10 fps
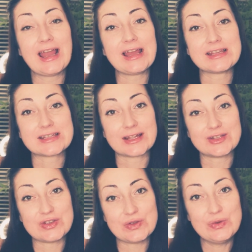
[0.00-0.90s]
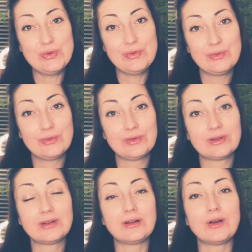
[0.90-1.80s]
exhale 2,
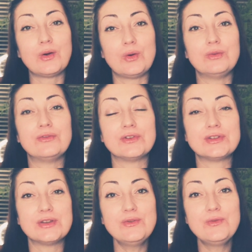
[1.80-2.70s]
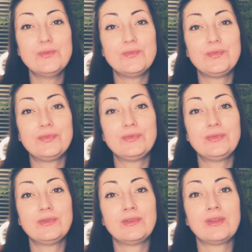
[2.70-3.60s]
hold for 2,
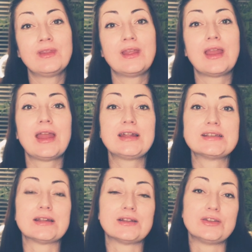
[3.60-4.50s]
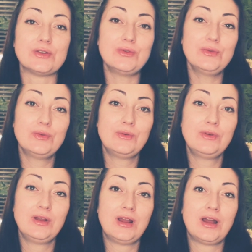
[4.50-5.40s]
exhale 2,
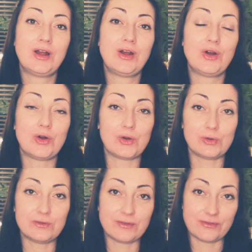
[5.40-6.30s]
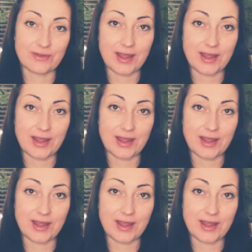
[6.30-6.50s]
hold for